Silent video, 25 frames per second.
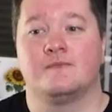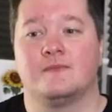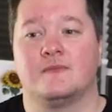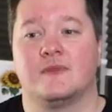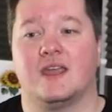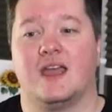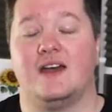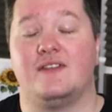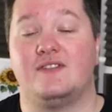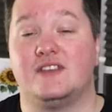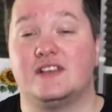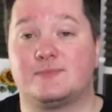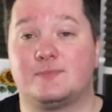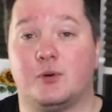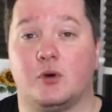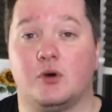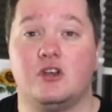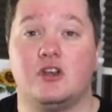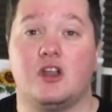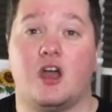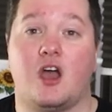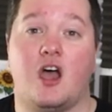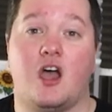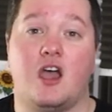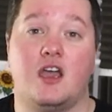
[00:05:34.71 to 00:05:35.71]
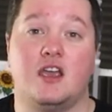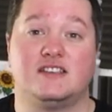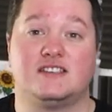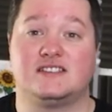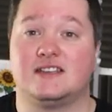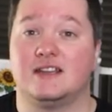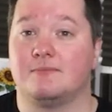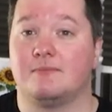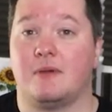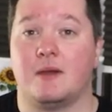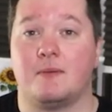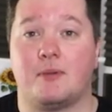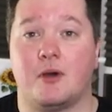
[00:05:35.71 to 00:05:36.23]
At this point, I stick
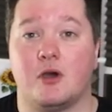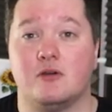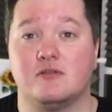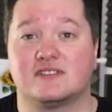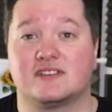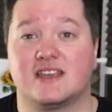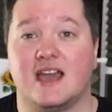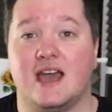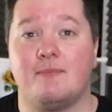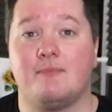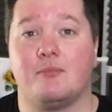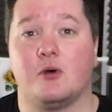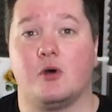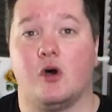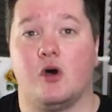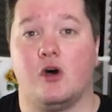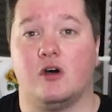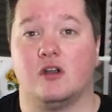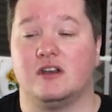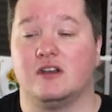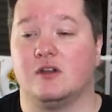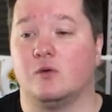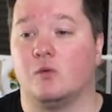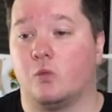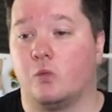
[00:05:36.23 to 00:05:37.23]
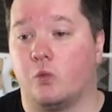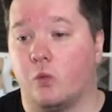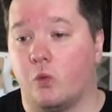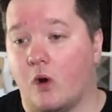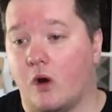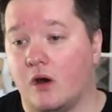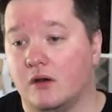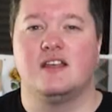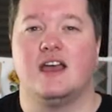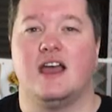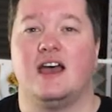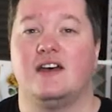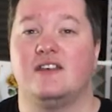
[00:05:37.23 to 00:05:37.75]
my post cap on
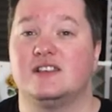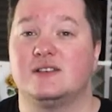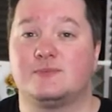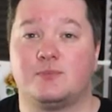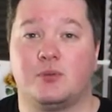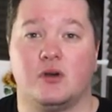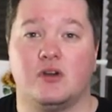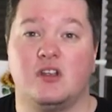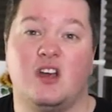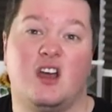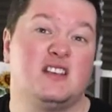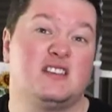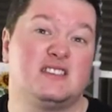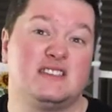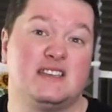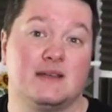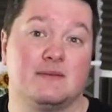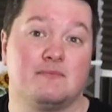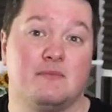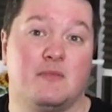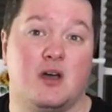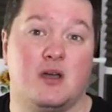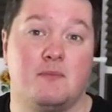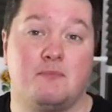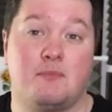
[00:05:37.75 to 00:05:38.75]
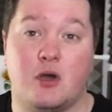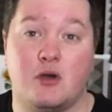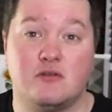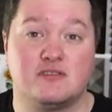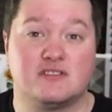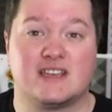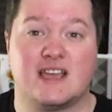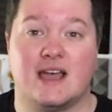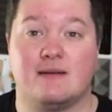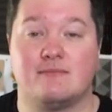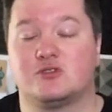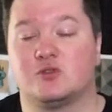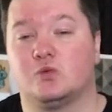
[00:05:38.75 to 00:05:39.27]
one. At this point, I stick my post
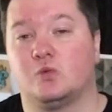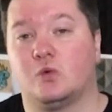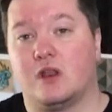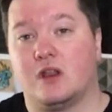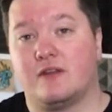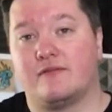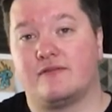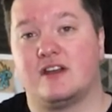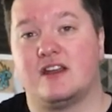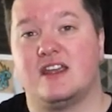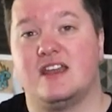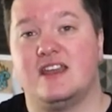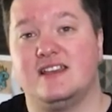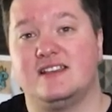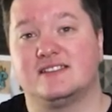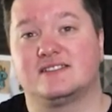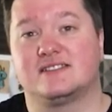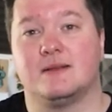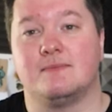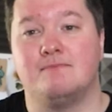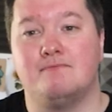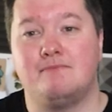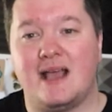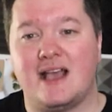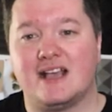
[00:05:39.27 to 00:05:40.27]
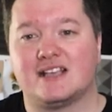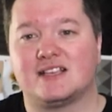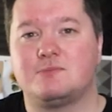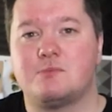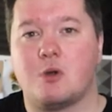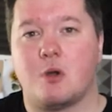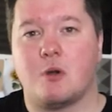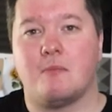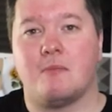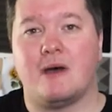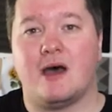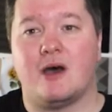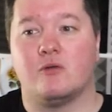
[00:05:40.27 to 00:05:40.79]
cap to whatever it is the maximum
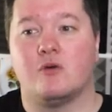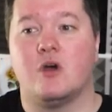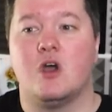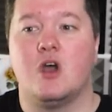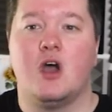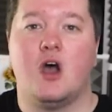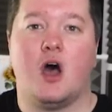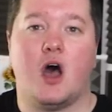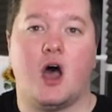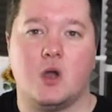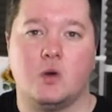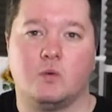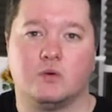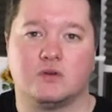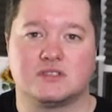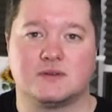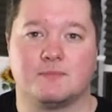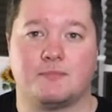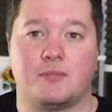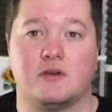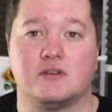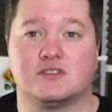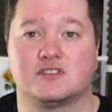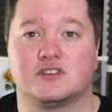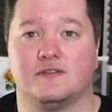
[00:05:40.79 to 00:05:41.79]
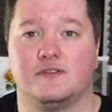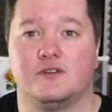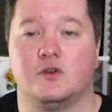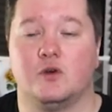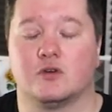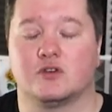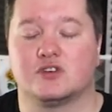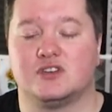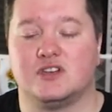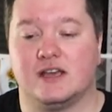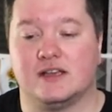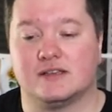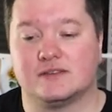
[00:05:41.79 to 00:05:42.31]
amount I want to post on the
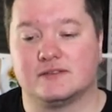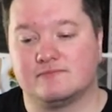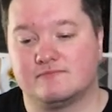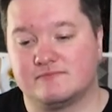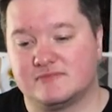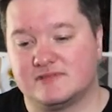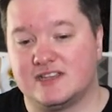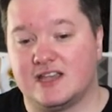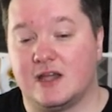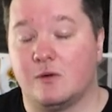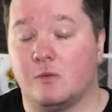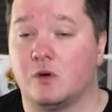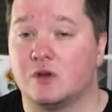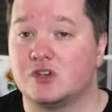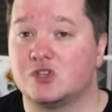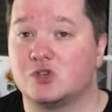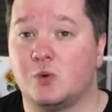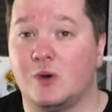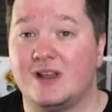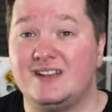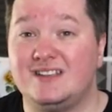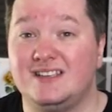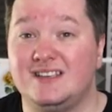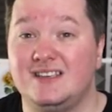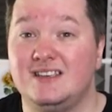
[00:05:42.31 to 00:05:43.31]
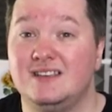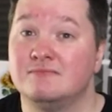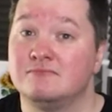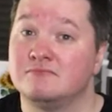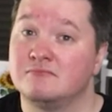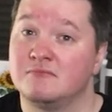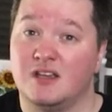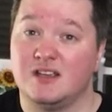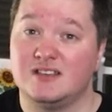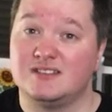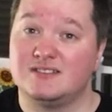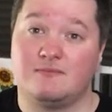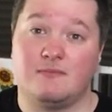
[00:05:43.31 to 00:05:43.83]
auction house. Say I want twenty,
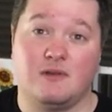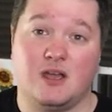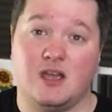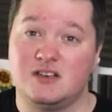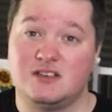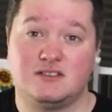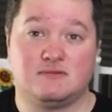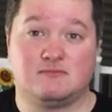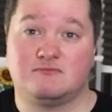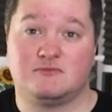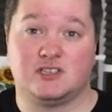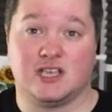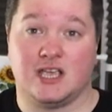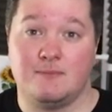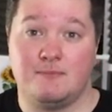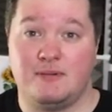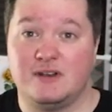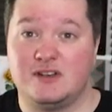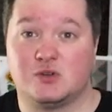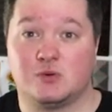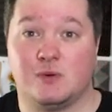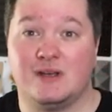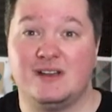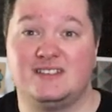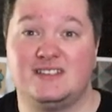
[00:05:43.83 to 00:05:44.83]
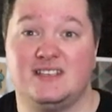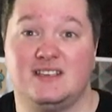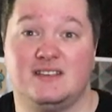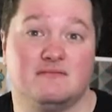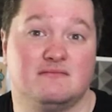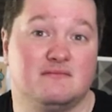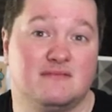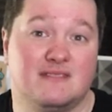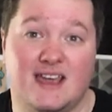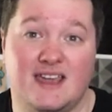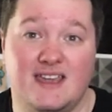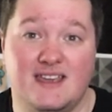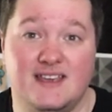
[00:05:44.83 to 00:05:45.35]
I, I type in twenty,
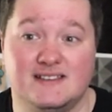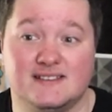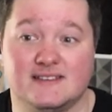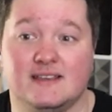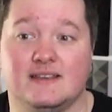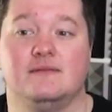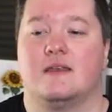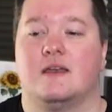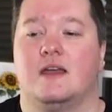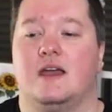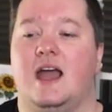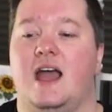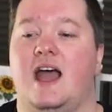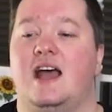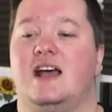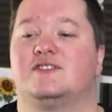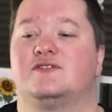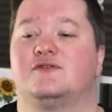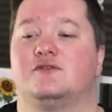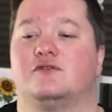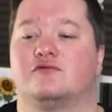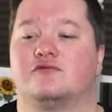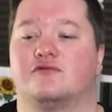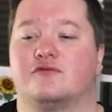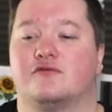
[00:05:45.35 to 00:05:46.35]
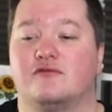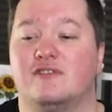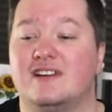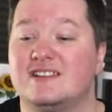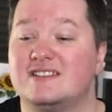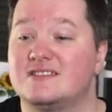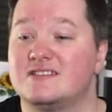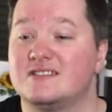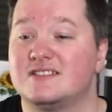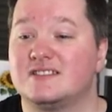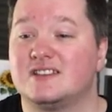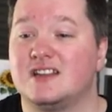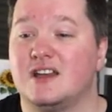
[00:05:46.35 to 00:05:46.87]
that easy. As for the rest of the
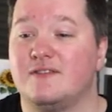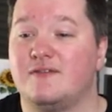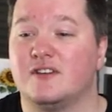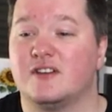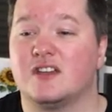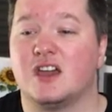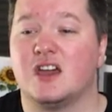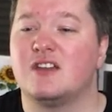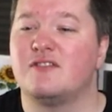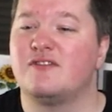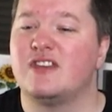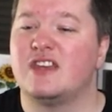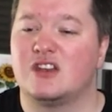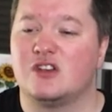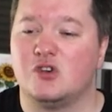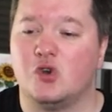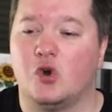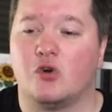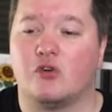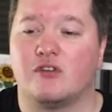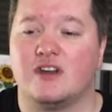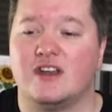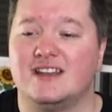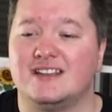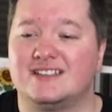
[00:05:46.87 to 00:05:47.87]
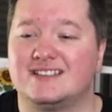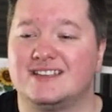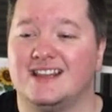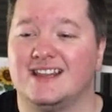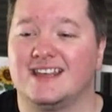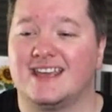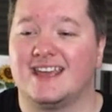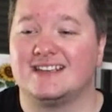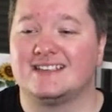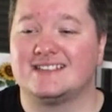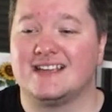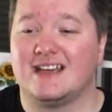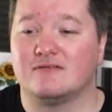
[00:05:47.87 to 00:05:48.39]
stuff, I kind of ignore it until I get
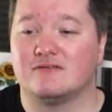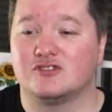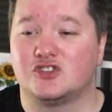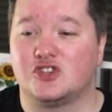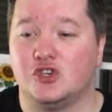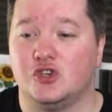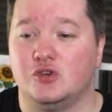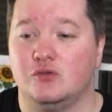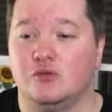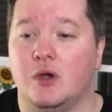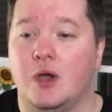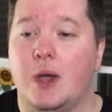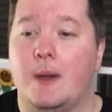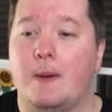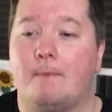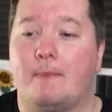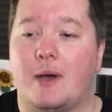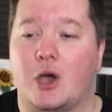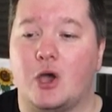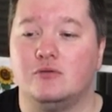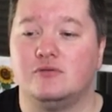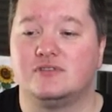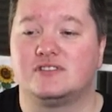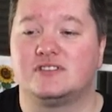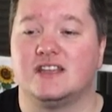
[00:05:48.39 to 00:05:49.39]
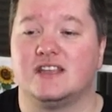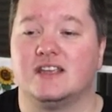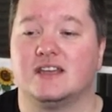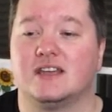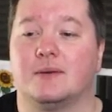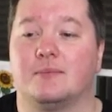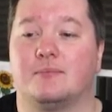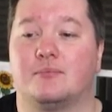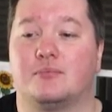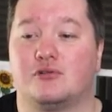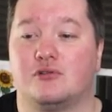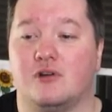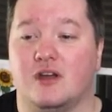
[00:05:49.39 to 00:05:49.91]
down to posting
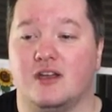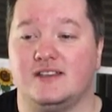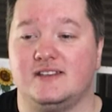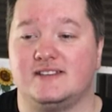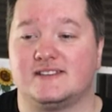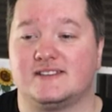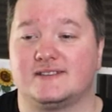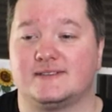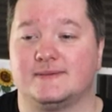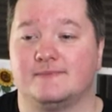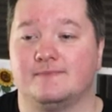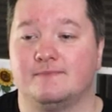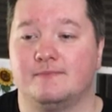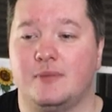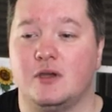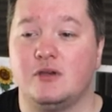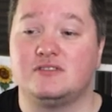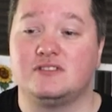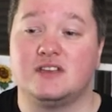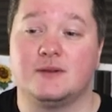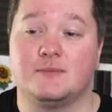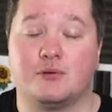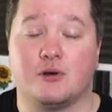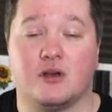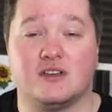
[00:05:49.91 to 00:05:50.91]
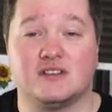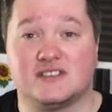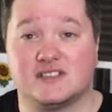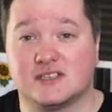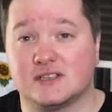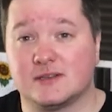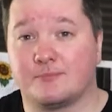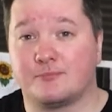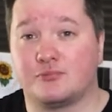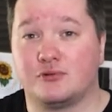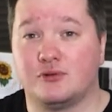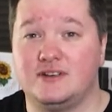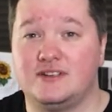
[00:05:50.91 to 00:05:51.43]
price. Posting price is a
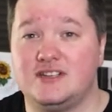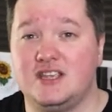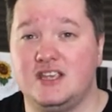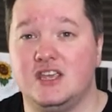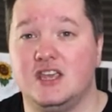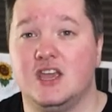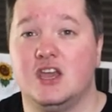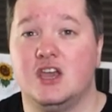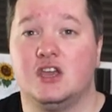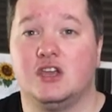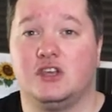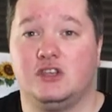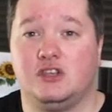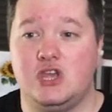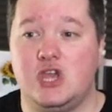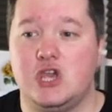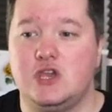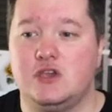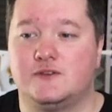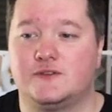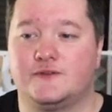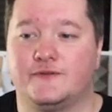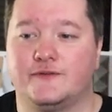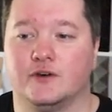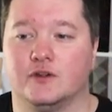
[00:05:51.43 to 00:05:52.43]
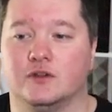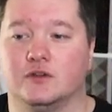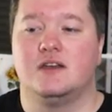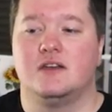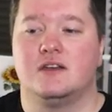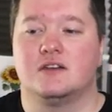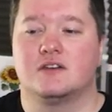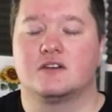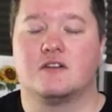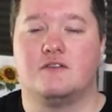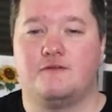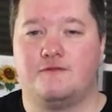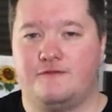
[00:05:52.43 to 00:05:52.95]
pretty useful
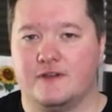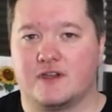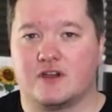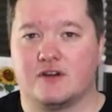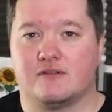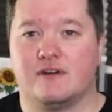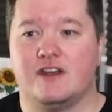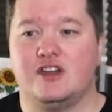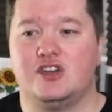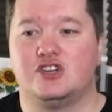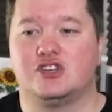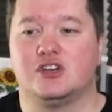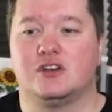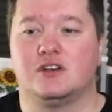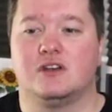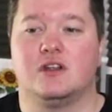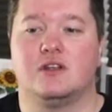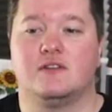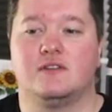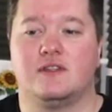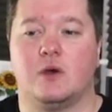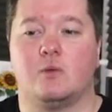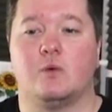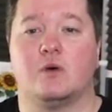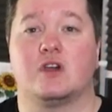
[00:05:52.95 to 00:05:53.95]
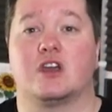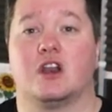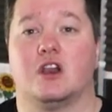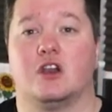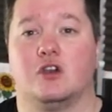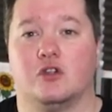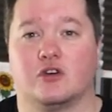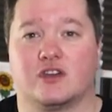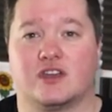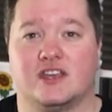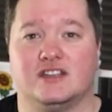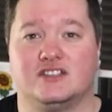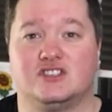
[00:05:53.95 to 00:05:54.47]
configuration that we're going to
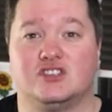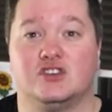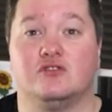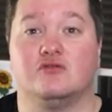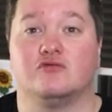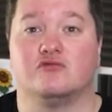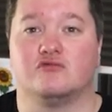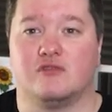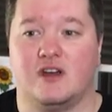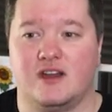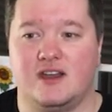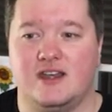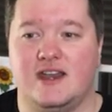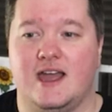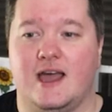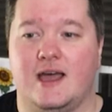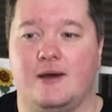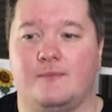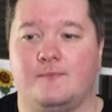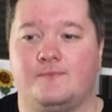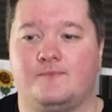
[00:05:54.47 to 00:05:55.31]
look into right now.